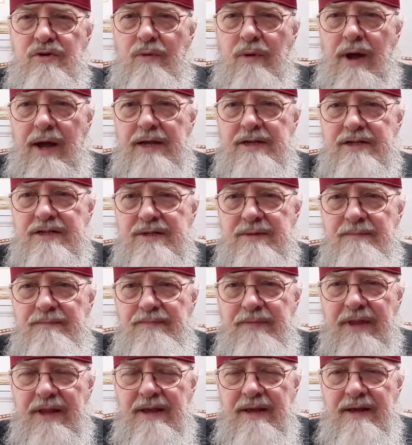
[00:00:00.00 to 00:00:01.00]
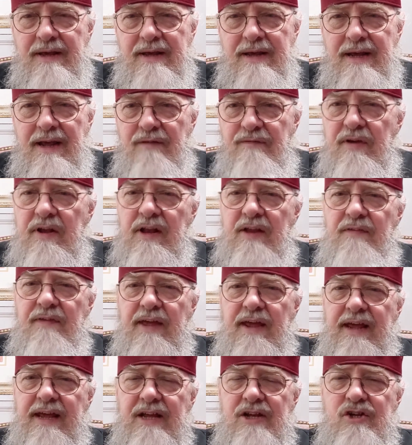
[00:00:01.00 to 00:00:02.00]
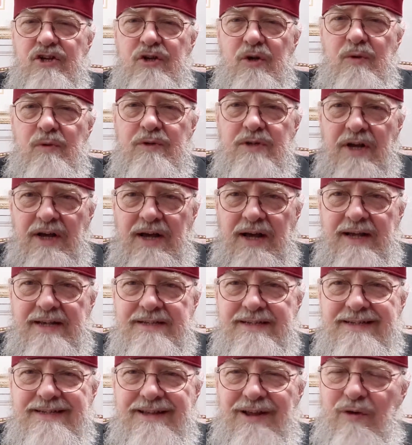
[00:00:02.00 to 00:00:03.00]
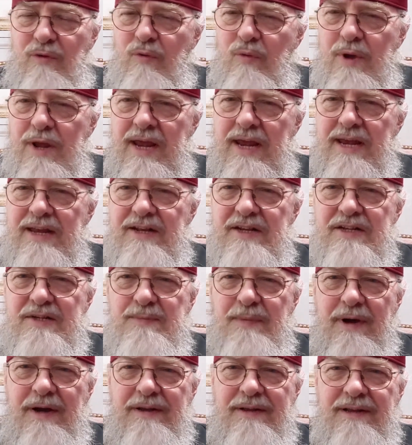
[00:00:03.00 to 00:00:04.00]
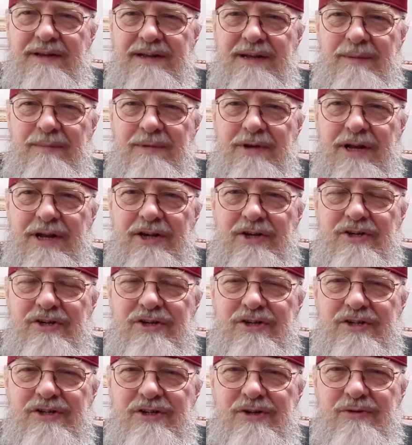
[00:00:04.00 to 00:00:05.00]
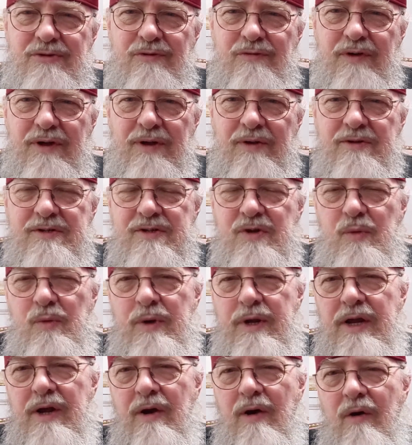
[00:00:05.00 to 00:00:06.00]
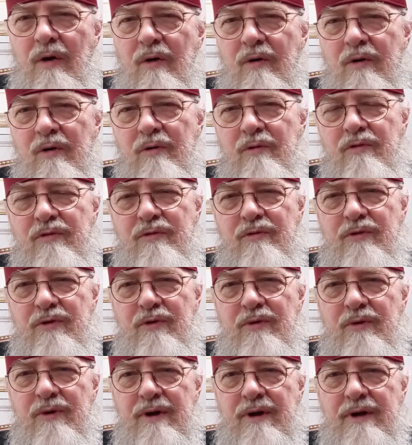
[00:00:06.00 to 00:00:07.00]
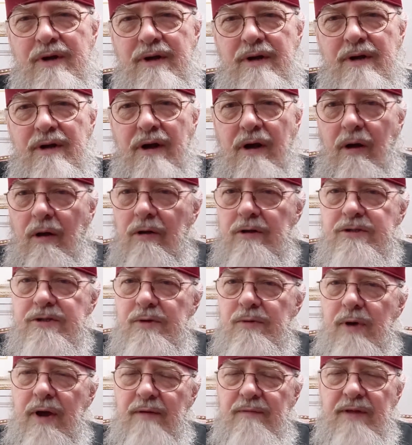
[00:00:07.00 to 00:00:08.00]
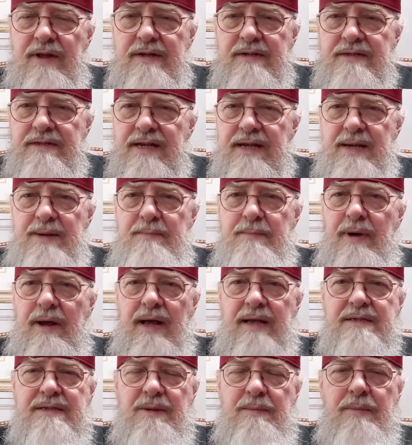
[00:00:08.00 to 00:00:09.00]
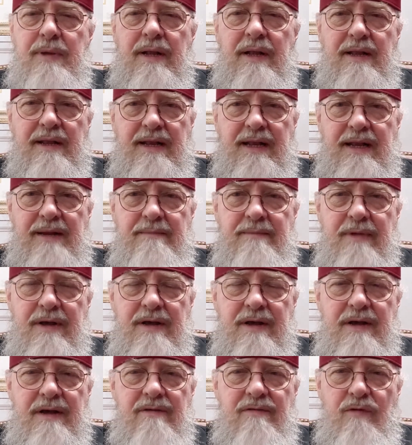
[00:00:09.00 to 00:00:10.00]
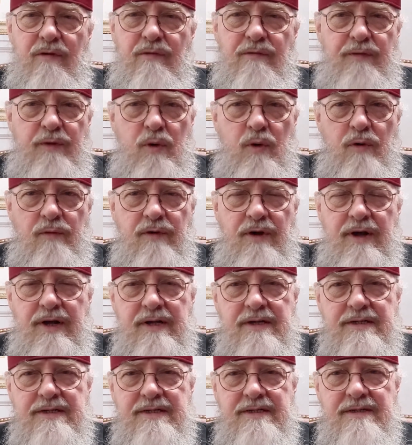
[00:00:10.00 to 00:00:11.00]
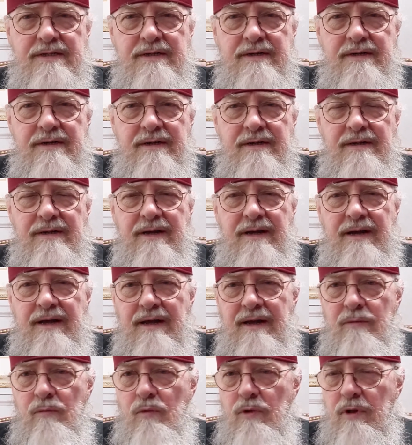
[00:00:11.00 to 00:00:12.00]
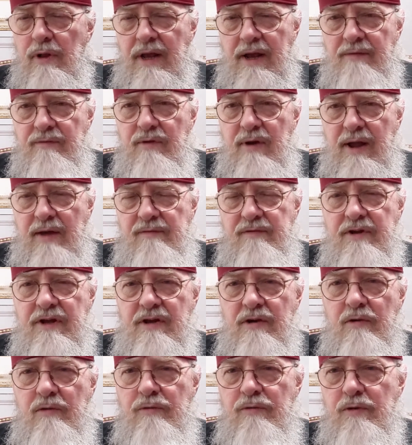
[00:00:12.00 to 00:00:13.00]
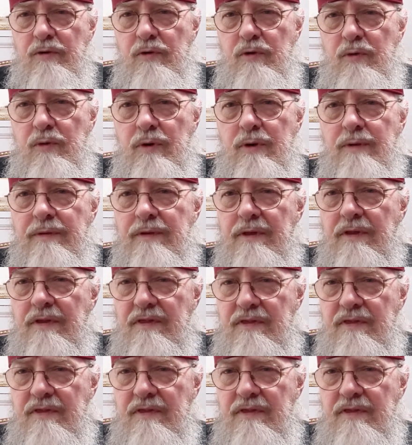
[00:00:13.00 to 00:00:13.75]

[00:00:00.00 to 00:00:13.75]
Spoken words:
Christ. If anything, it shows us that we, despite the temptations and travails that we all go through, also have that same possibility. For few of us will ever have to go through the